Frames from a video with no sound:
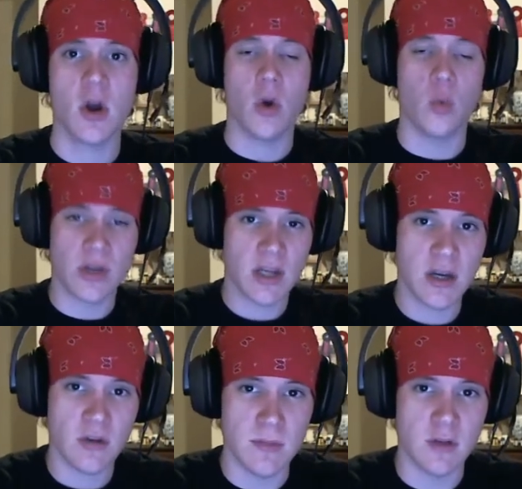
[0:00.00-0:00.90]
what
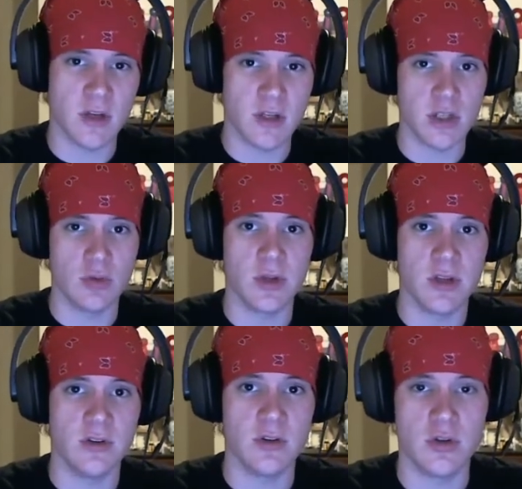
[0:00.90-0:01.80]
kind of music do you
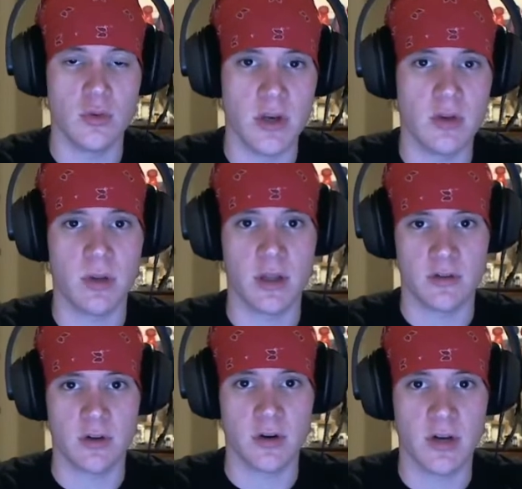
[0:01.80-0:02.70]
listen to when you play
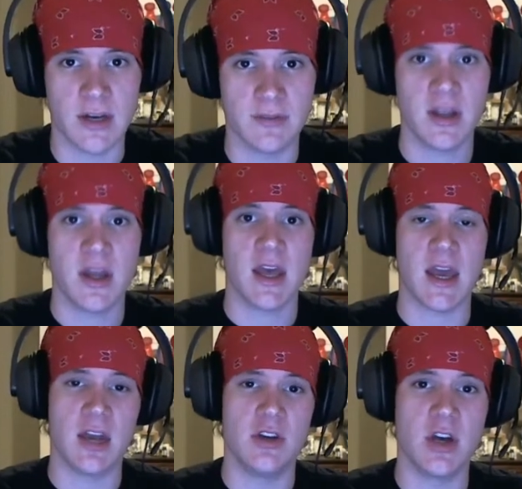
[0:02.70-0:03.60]
StarCraft,
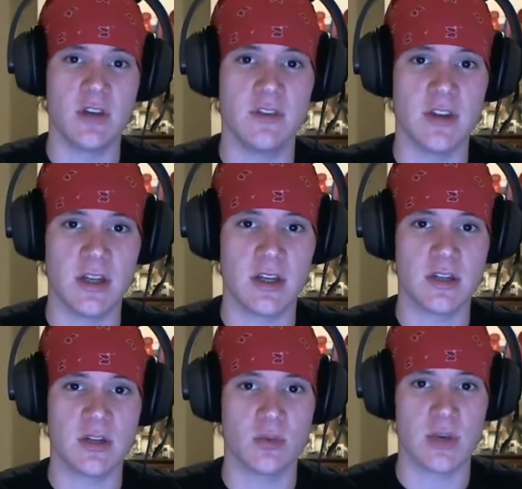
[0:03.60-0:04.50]
and does
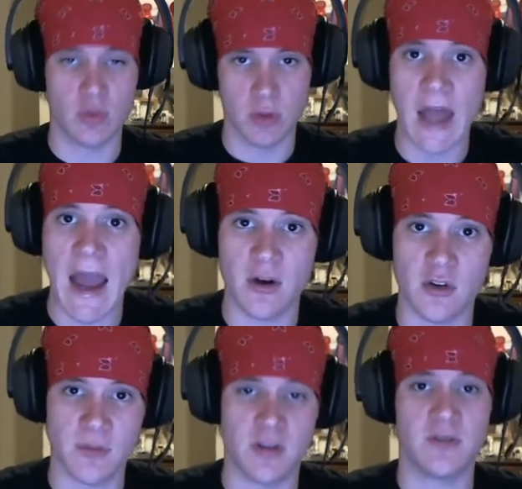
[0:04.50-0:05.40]
it, or when you ladder
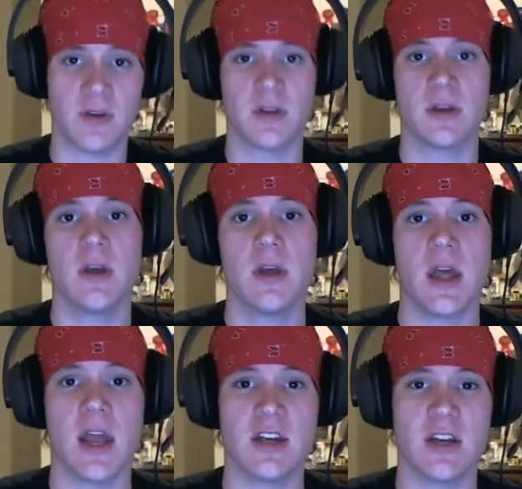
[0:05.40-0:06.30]
specifically,
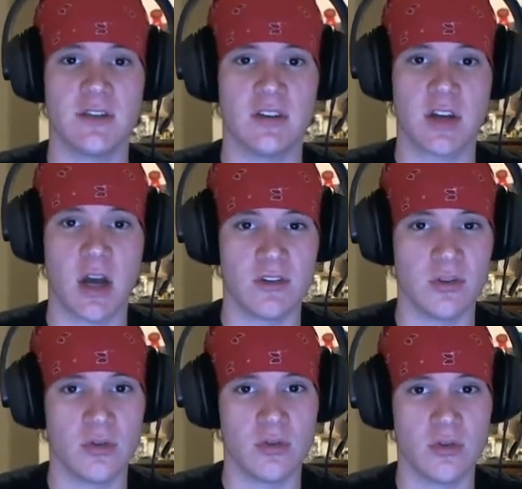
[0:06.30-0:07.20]
and does it cause
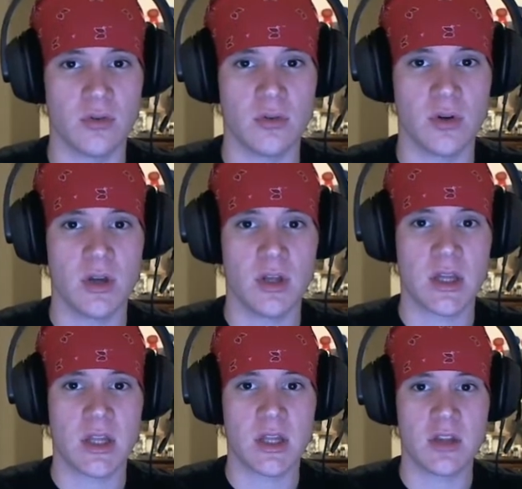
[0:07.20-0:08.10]
you to,
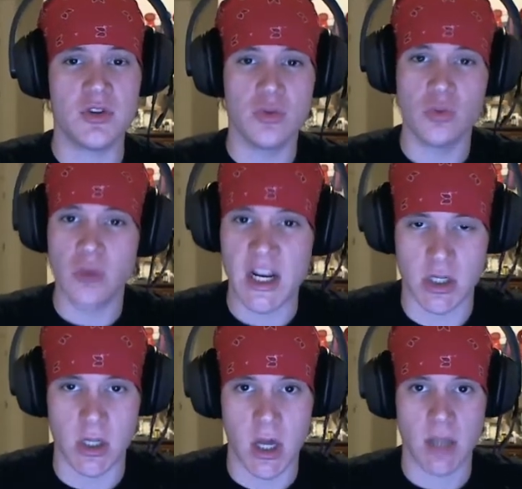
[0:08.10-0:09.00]
do you rage
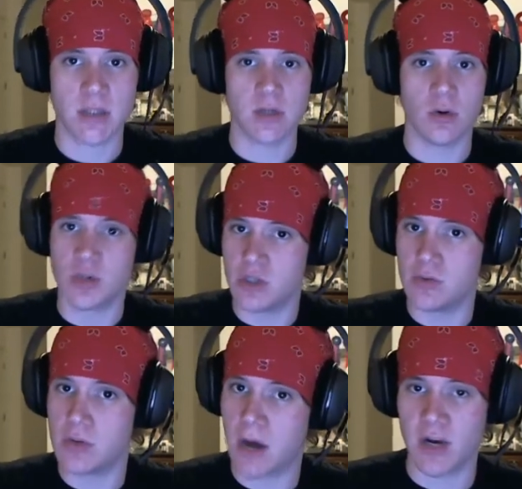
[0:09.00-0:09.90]
a lot, or do you
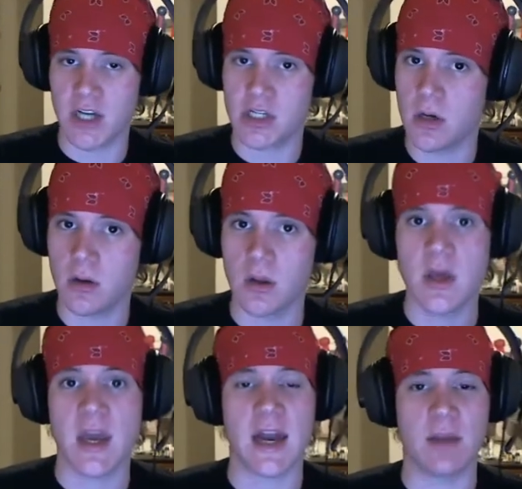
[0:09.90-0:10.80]
not rage at all?
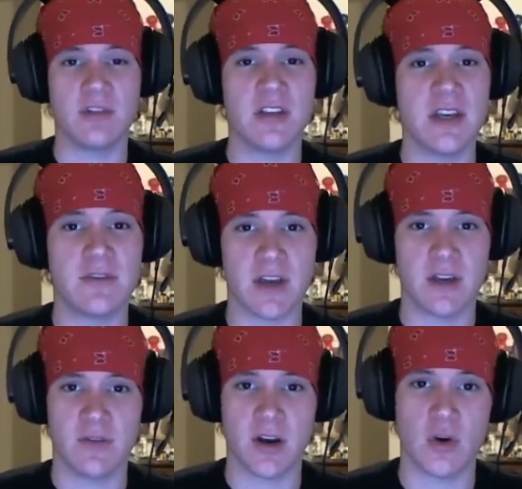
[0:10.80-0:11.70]
And I'm seeing if I
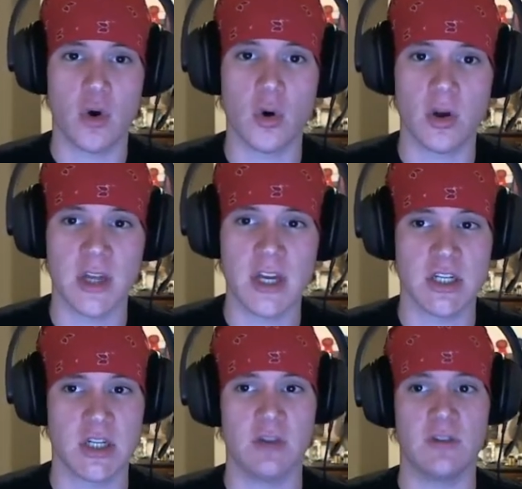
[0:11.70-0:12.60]
can find
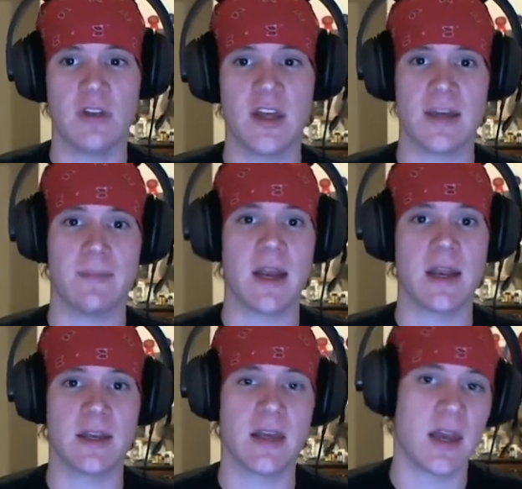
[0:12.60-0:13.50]
correlations that might
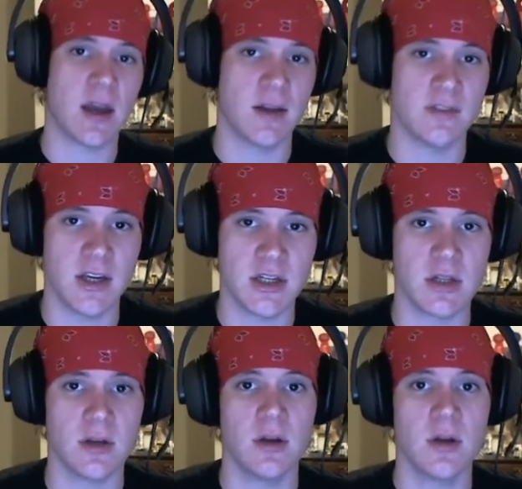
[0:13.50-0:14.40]
indicate
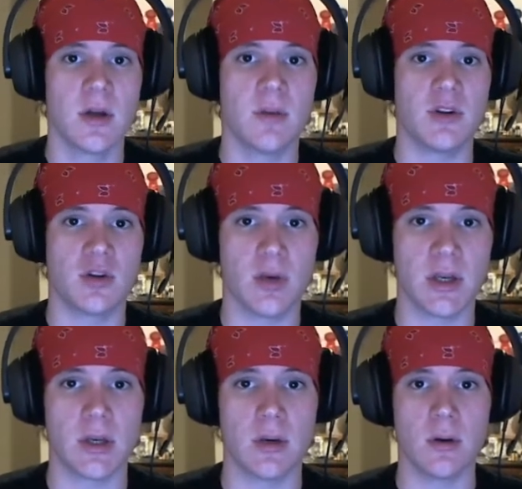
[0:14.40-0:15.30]
causation
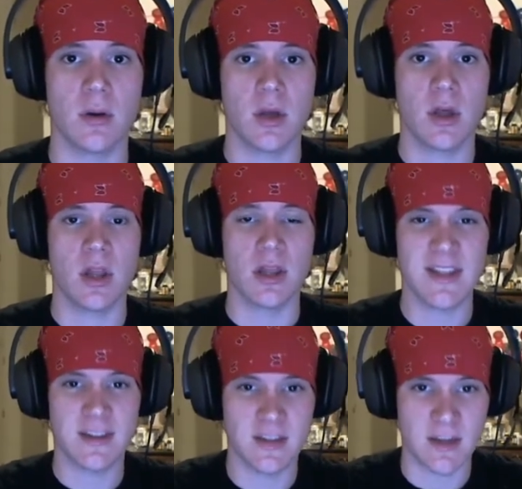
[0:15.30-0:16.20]
between
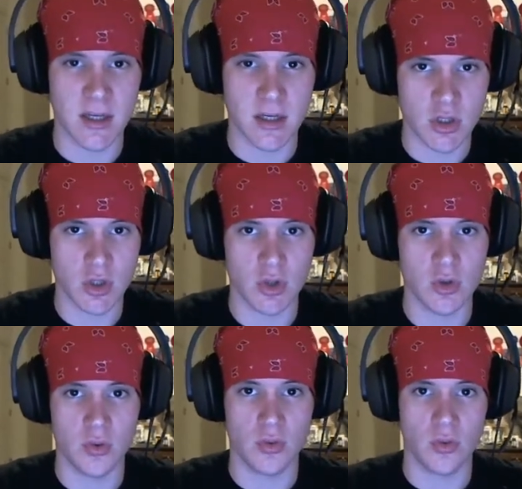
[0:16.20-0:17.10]
listening
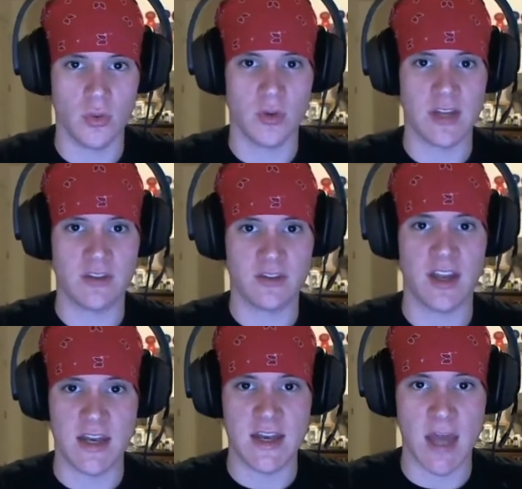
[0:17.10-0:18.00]
to, let's
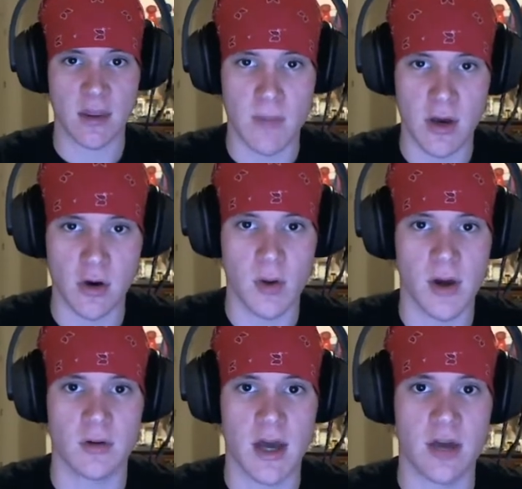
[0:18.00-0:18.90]
say, death metal while
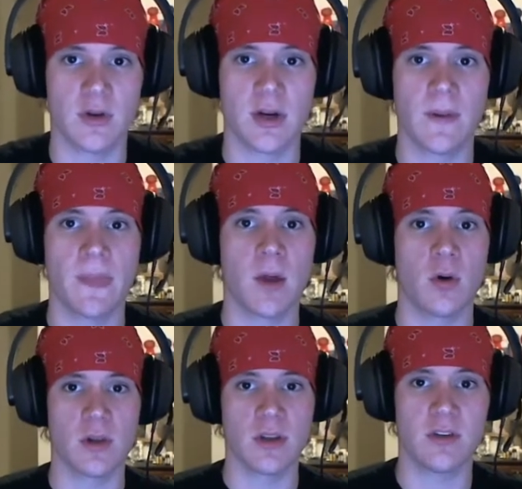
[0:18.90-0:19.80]
you're laddering,
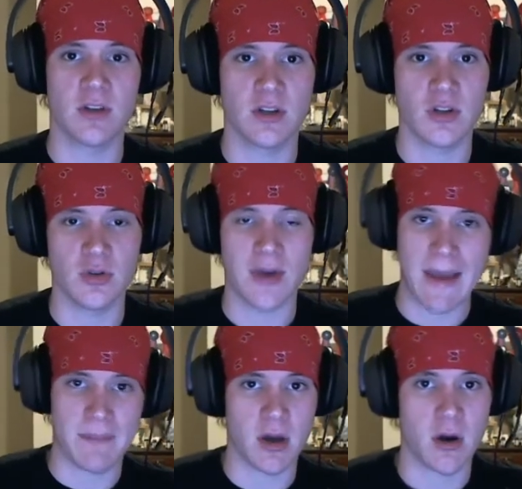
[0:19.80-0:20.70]
or listening to
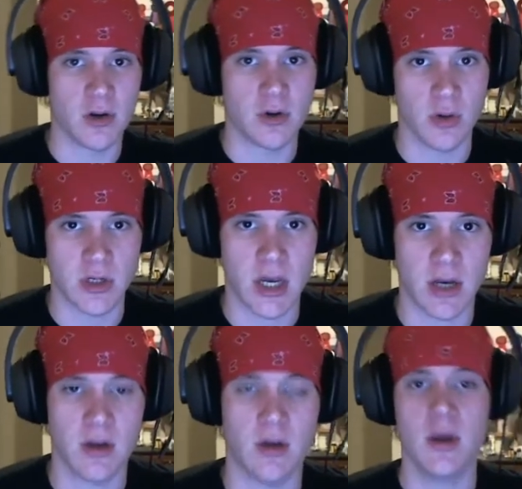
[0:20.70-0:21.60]
happy hardcore
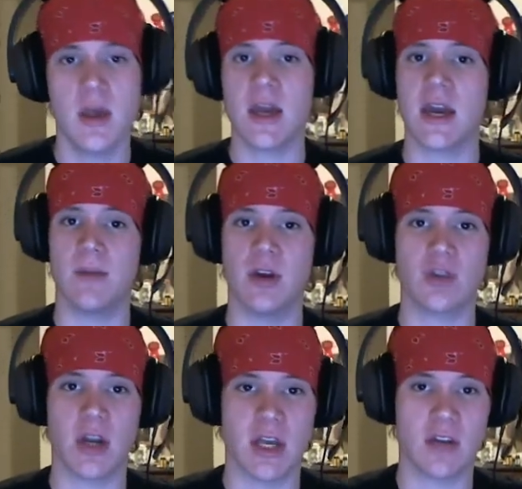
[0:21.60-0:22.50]
techno. And I'm going to
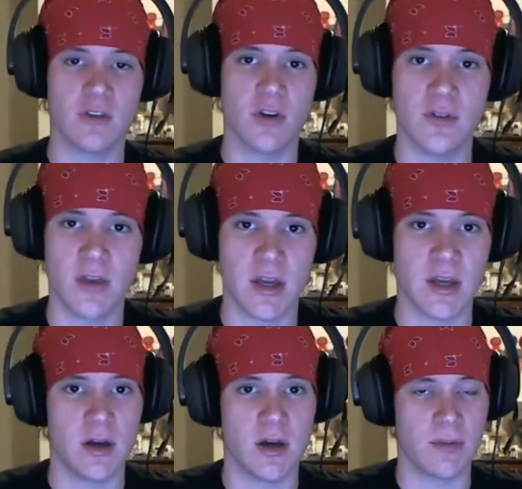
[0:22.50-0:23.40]
try to get a survey
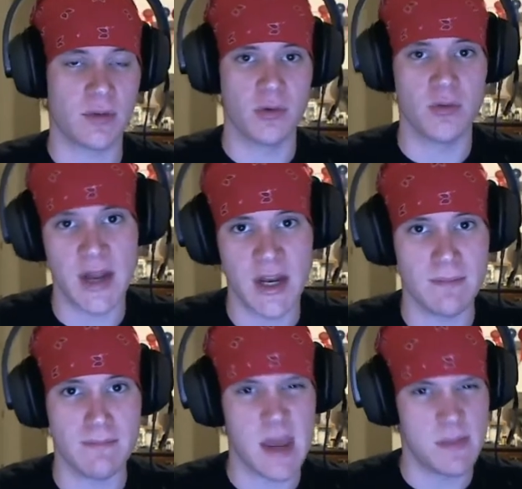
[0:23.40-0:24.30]
through Reddit,
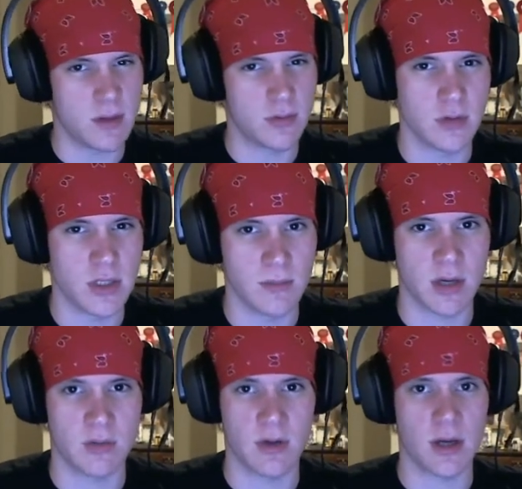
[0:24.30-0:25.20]
maybe through Team
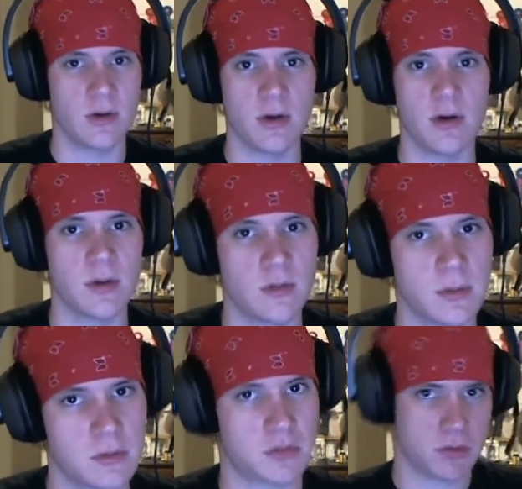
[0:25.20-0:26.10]
Liquid. I don't know, I'm a little
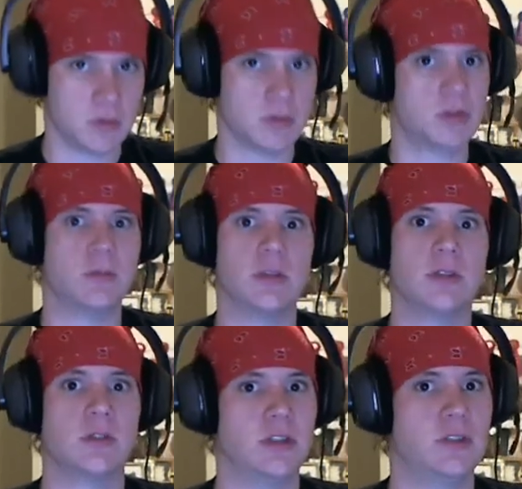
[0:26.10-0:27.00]
bit, Team
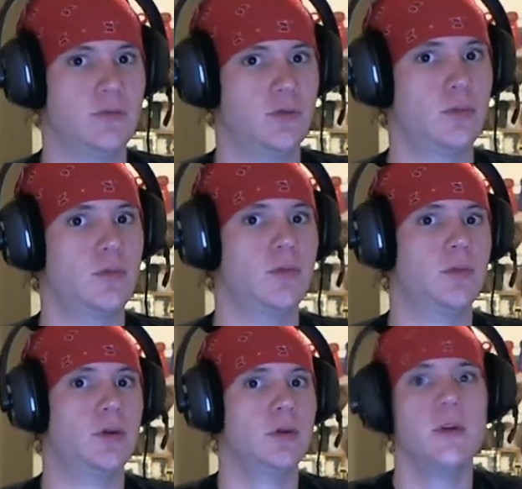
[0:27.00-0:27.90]
Liquid's kind of formal for
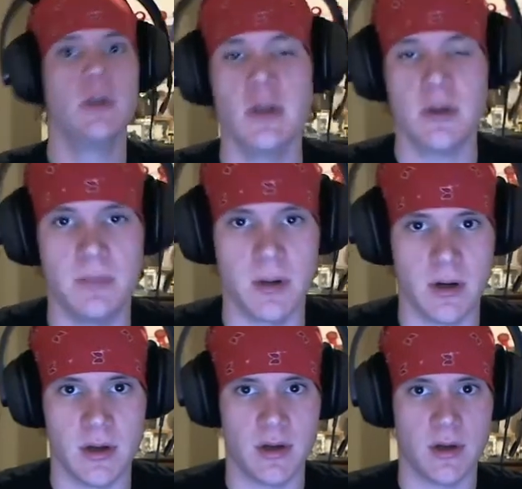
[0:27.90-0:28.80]
me.
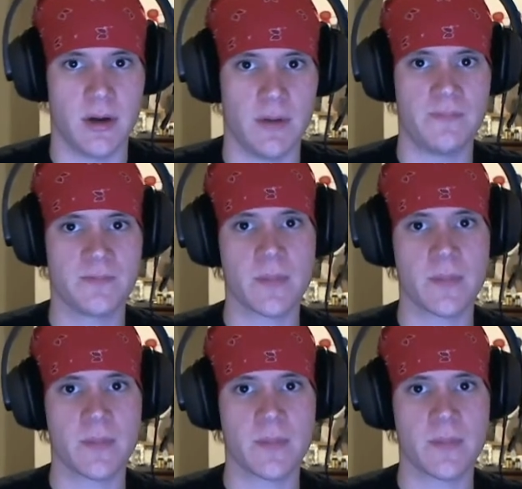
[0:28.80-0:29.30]
But,